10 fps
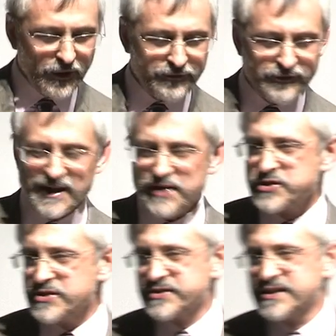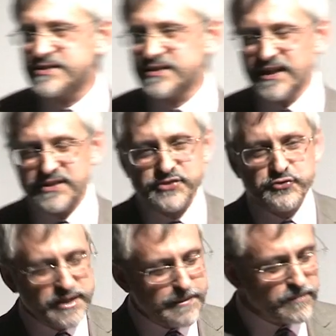of Lutyens'
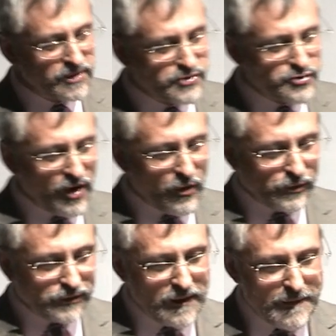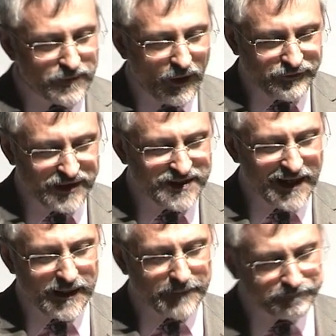extreme control of
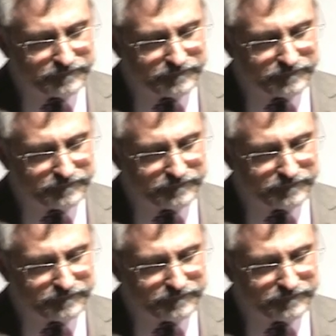detailing.